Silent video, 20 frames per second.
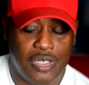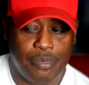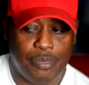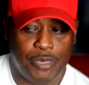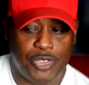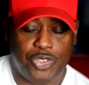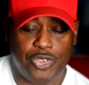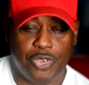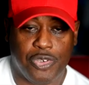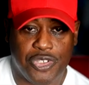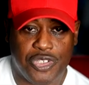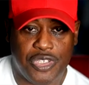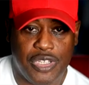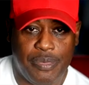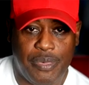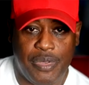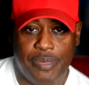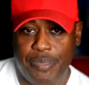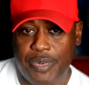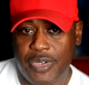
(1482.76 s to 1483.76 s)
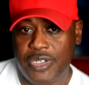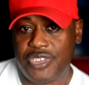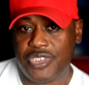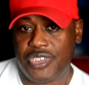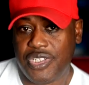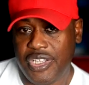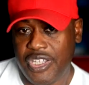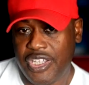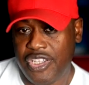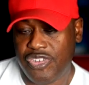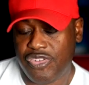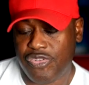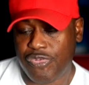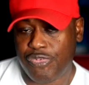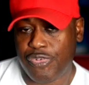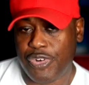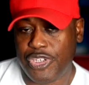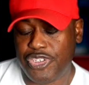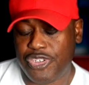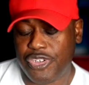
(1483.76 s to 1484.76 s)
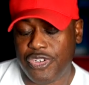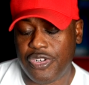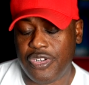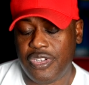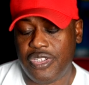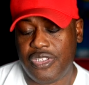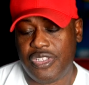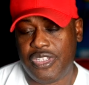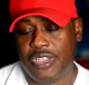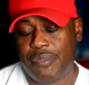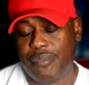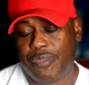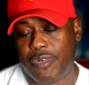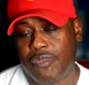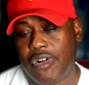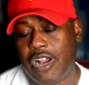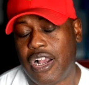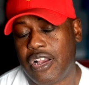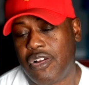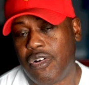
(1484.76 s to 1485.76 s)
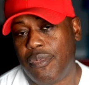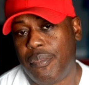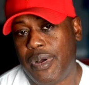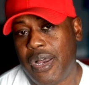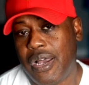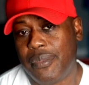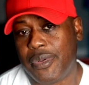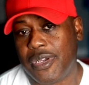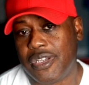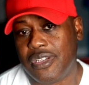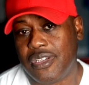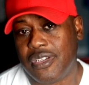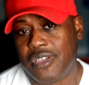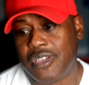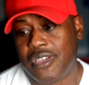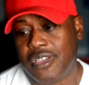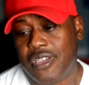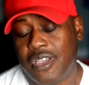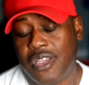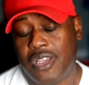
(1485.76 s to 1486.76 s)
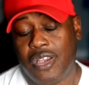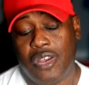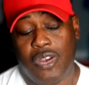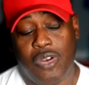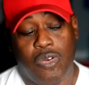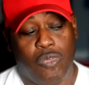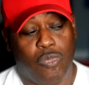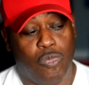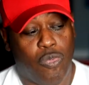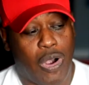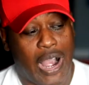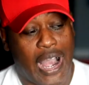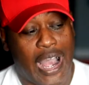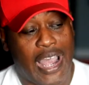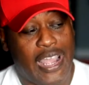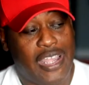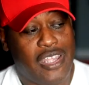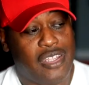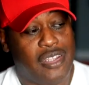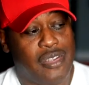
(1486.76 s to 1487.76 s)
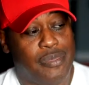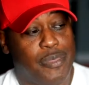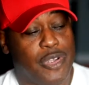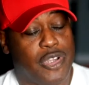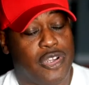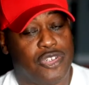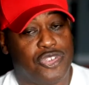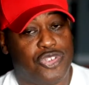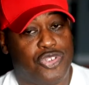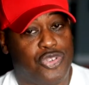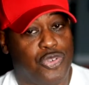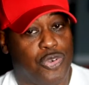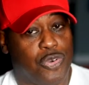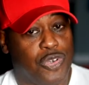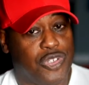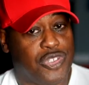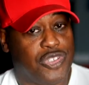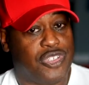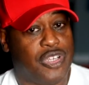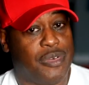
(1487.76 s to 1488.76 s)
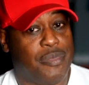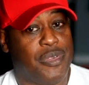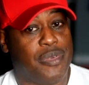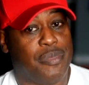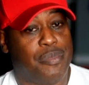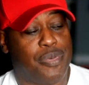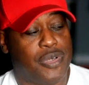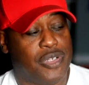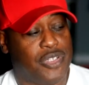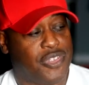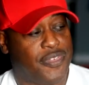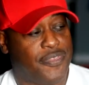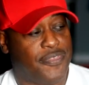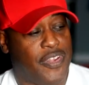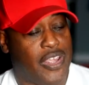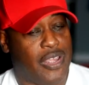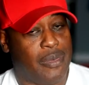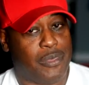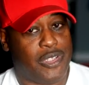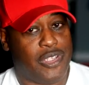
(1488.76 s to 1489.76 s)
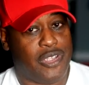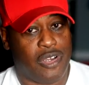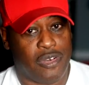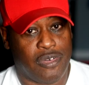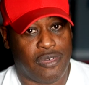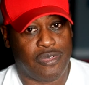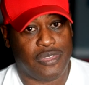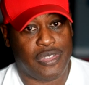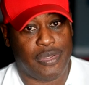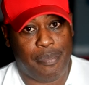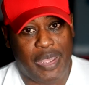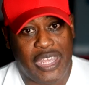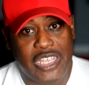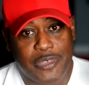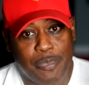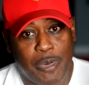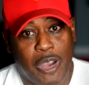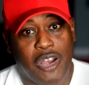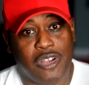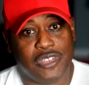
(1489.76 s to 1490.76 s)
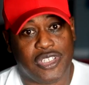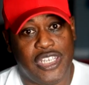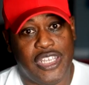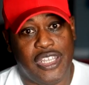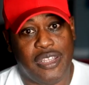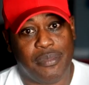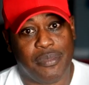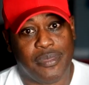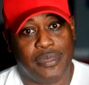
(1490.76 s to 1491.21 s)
But George W. Bush is richer than Barack Obama. Why? Because George W. Bush family owned a baseball team.